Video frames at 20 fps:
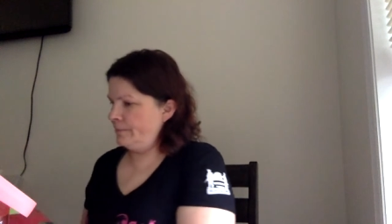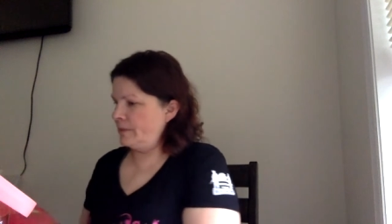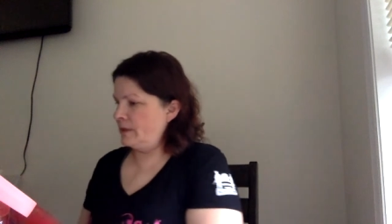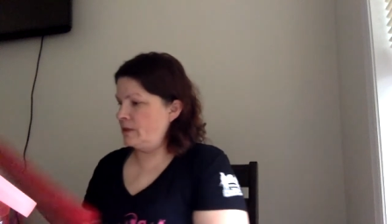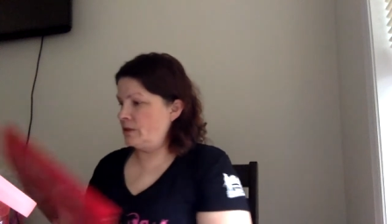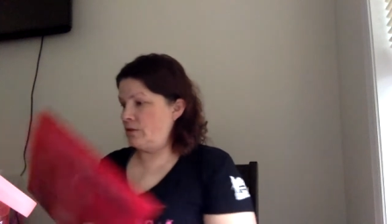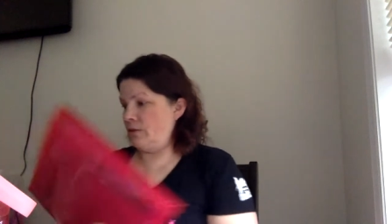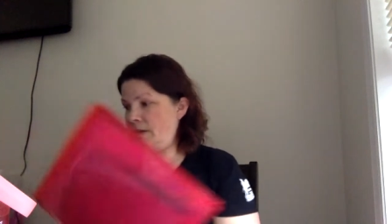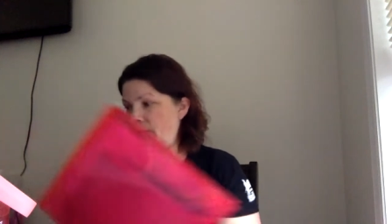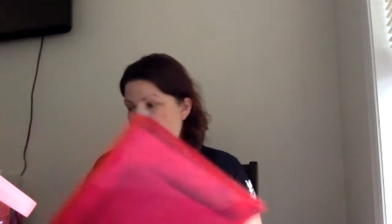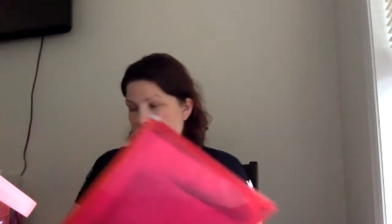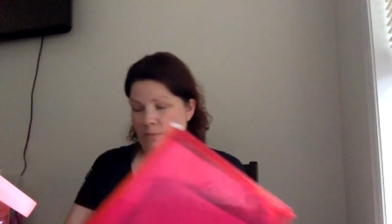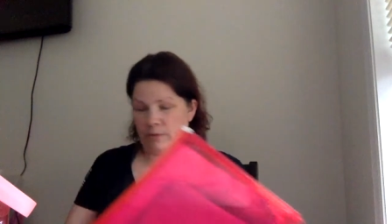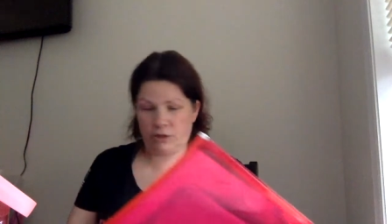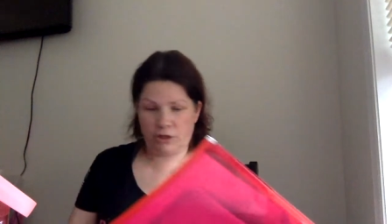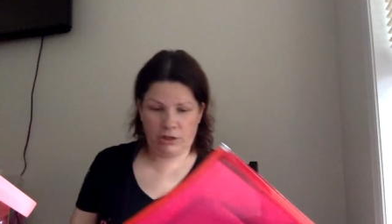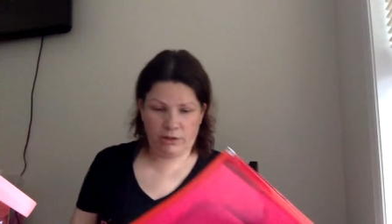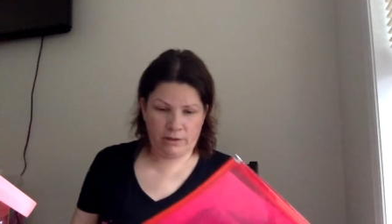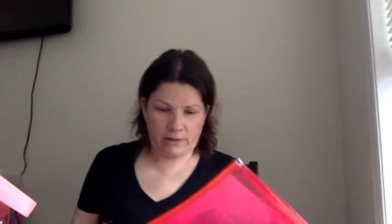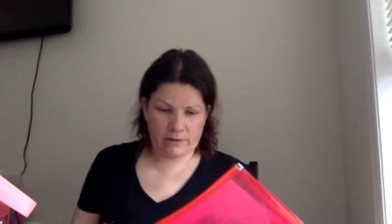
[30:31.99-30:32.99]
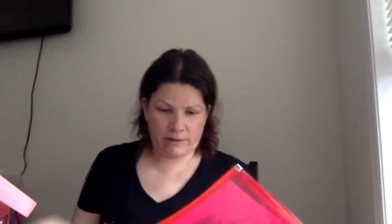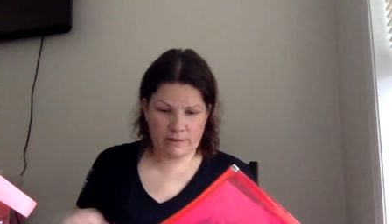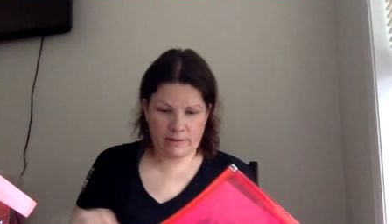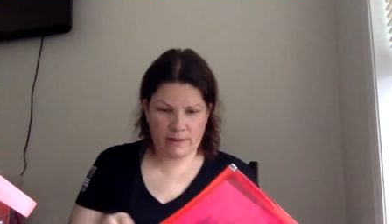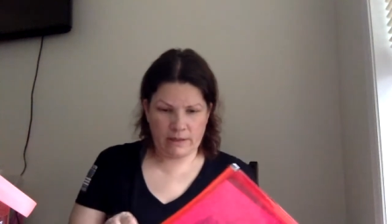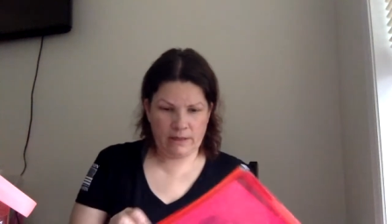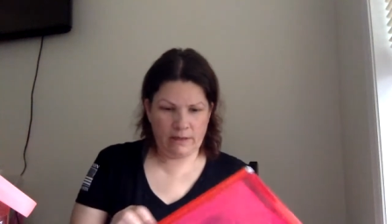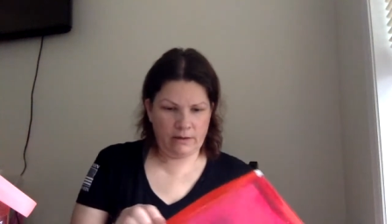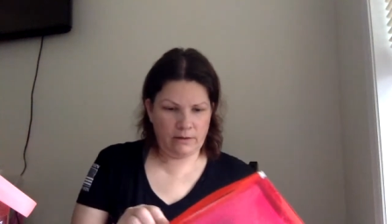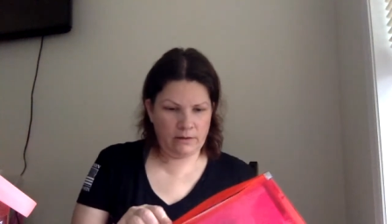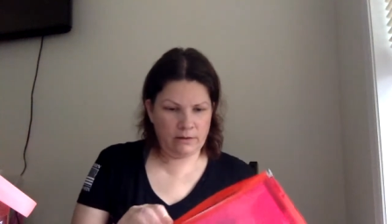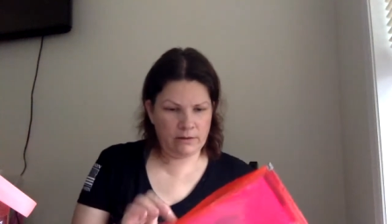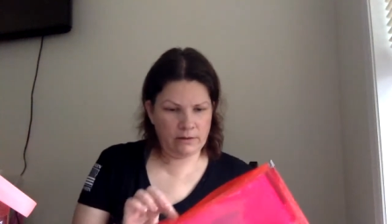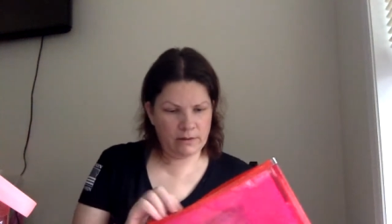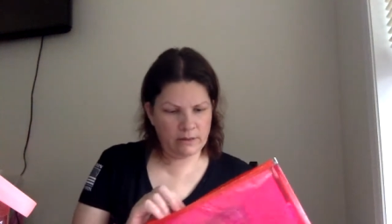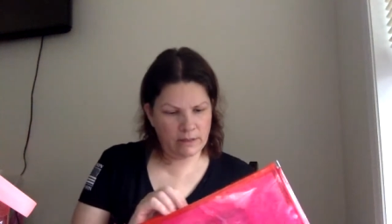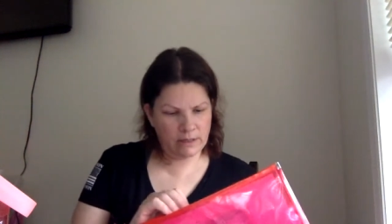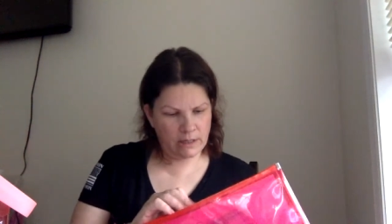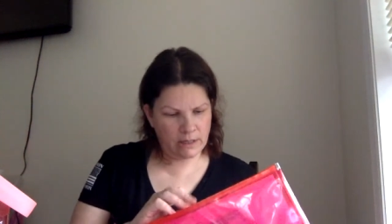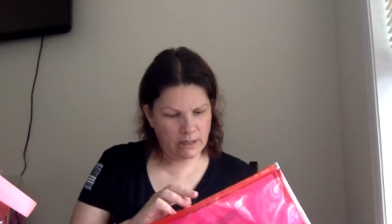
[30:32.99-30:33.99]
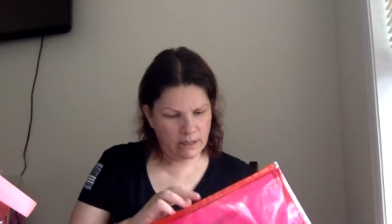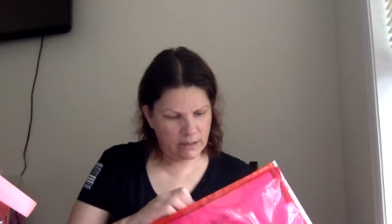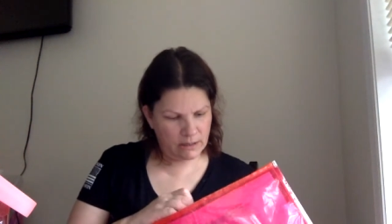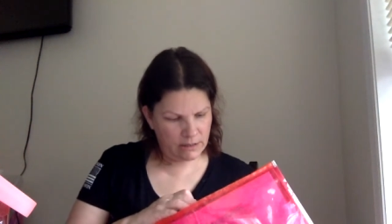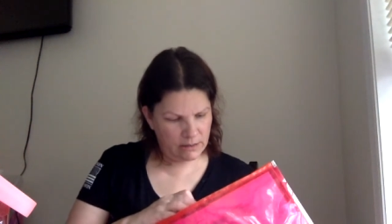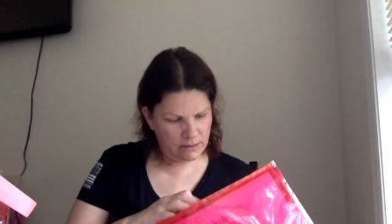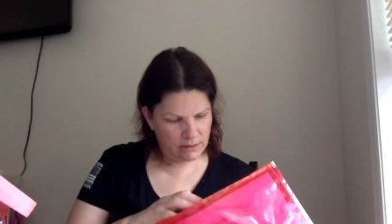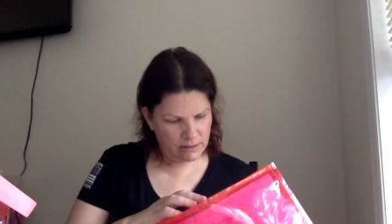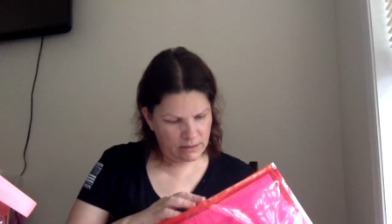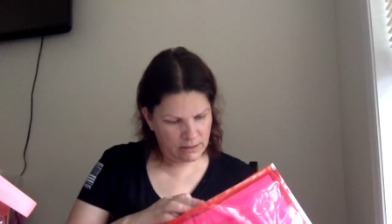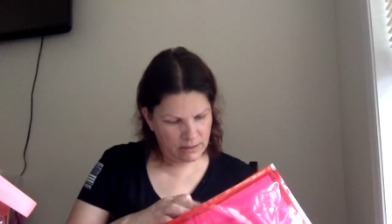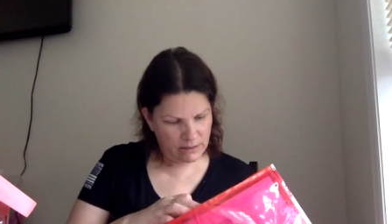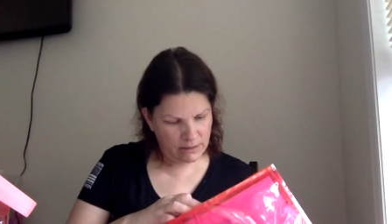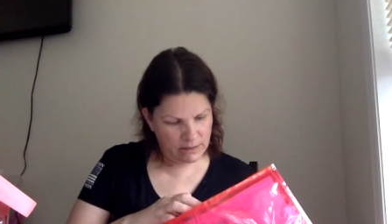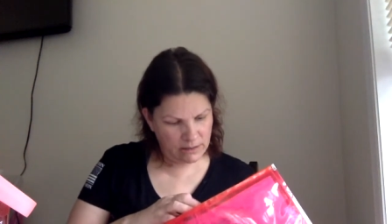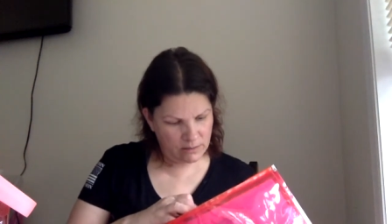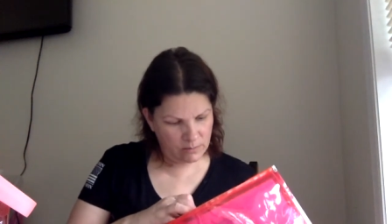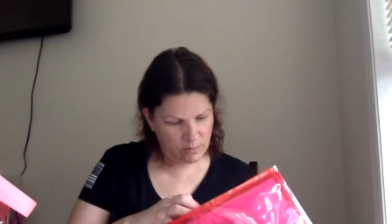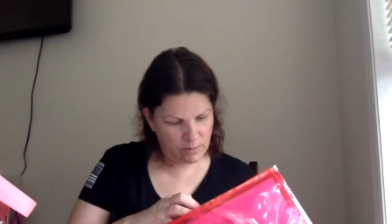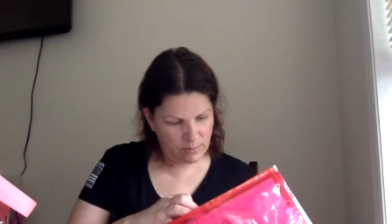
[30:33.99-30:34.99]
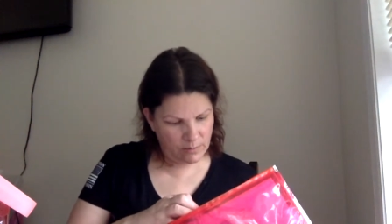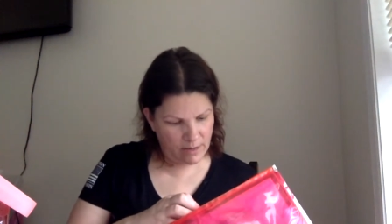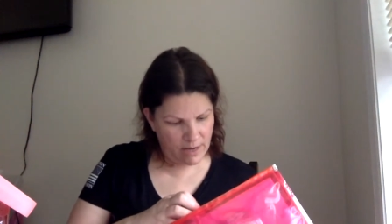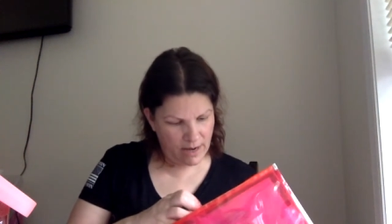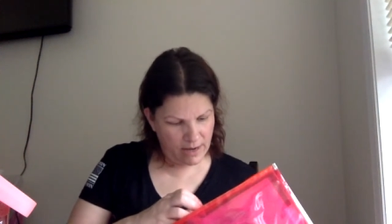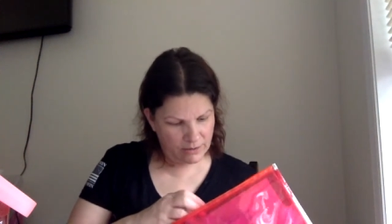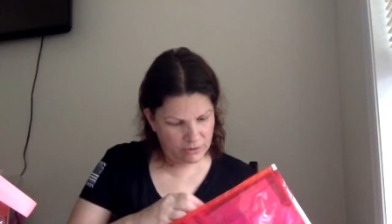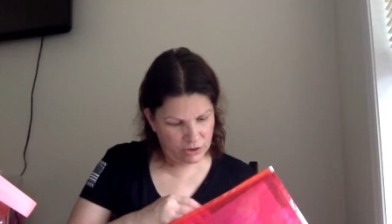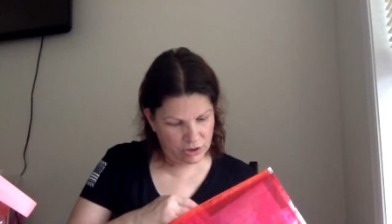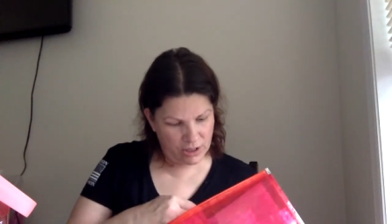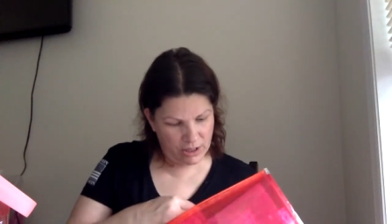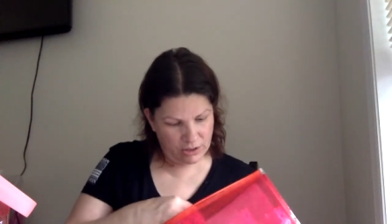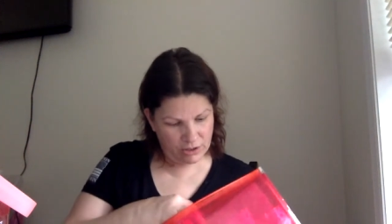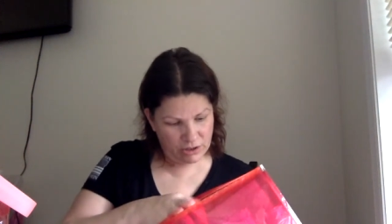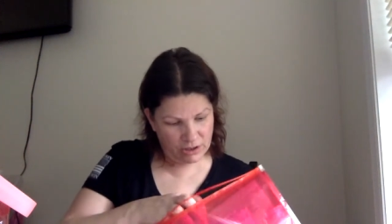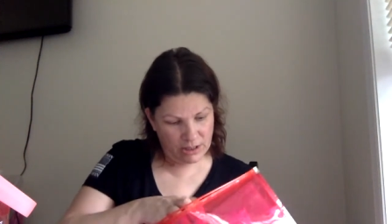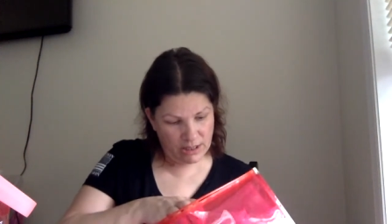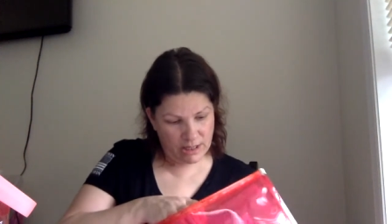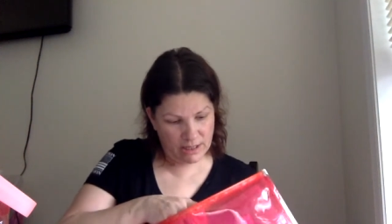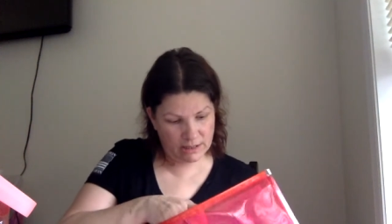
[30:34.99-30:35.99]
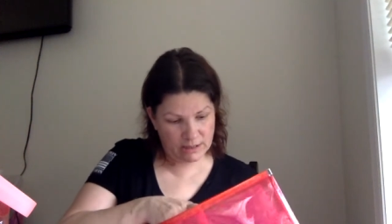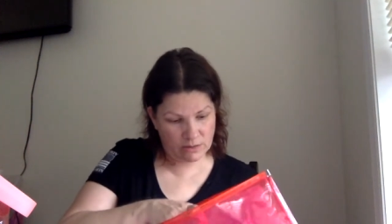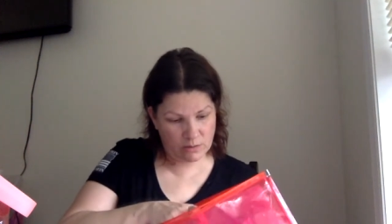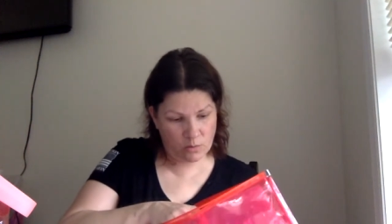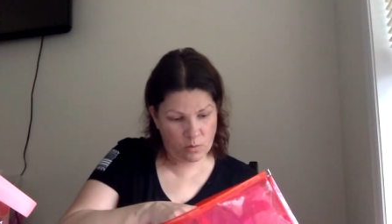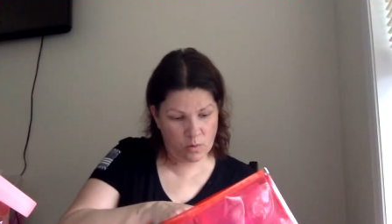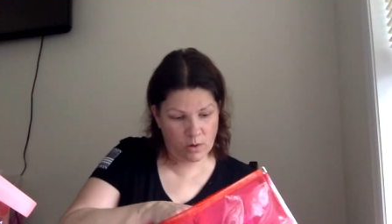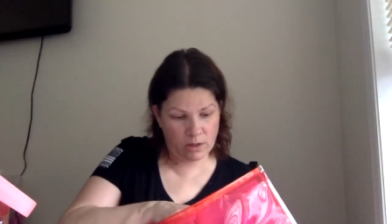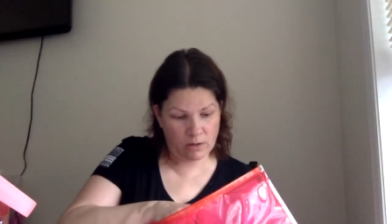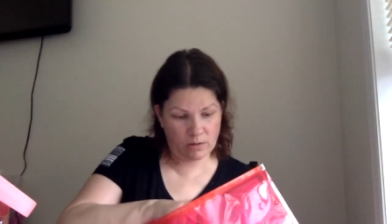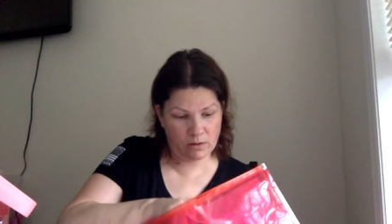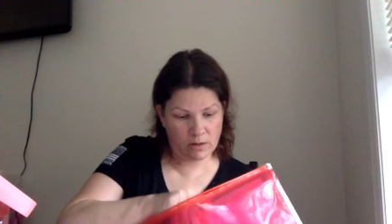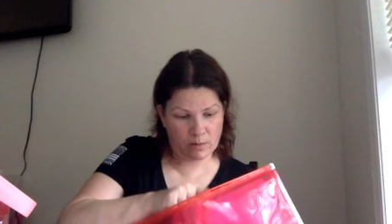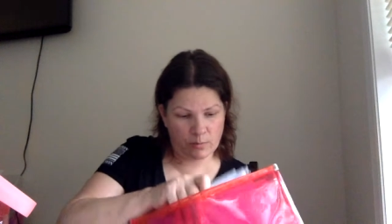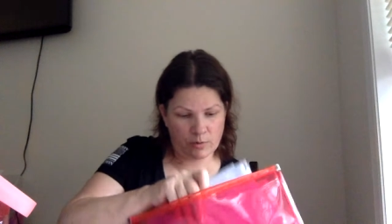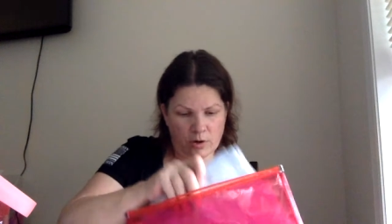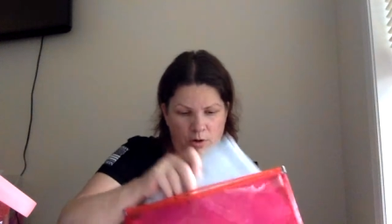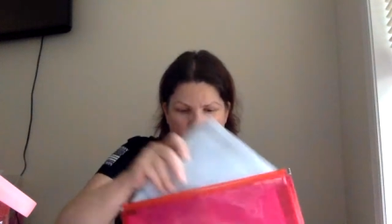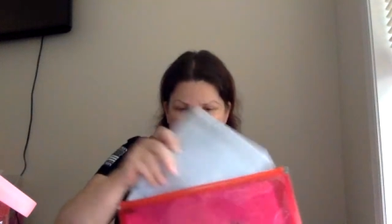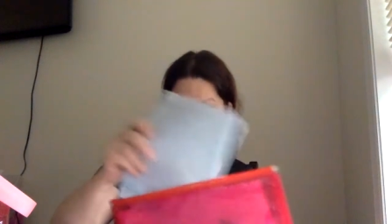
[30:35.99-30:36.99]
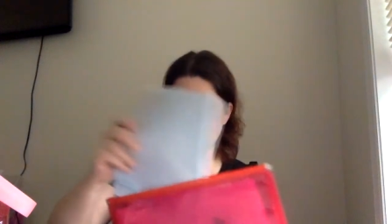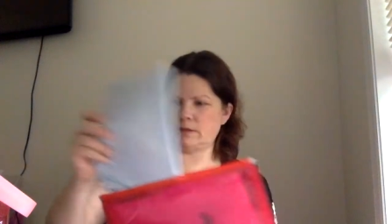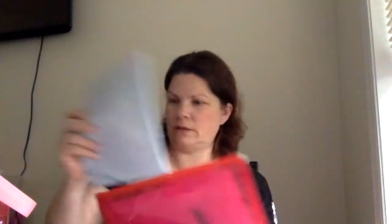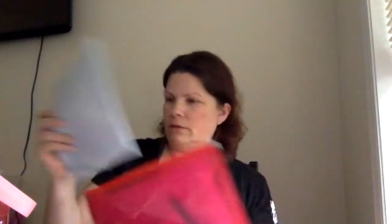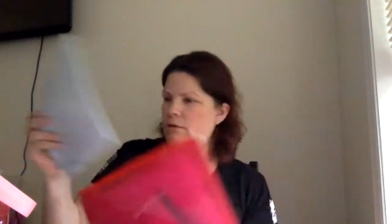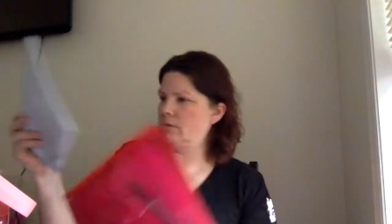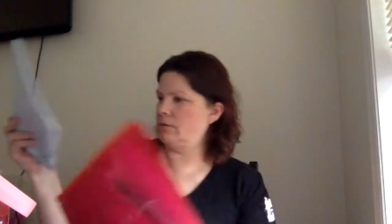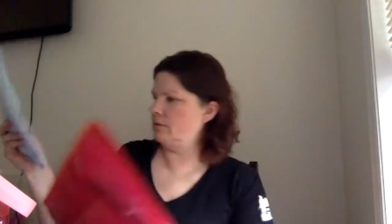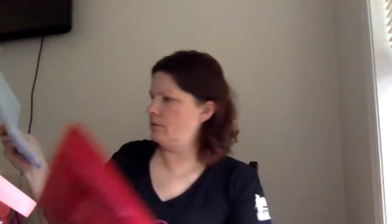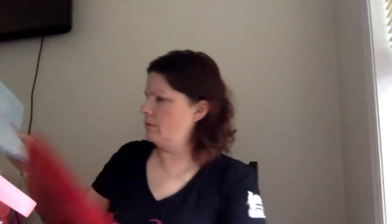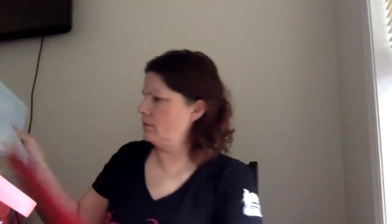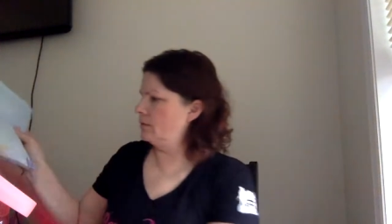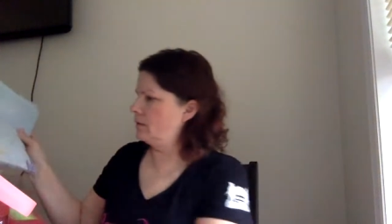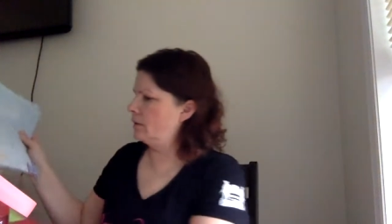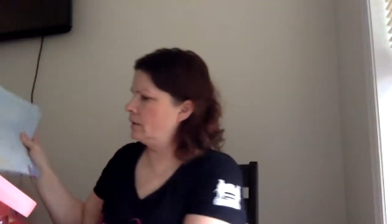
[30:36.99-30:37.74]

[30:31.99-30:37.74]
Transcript: So that's what she looks like. And this is where we're at. She actually has quite a lot of progress done on her.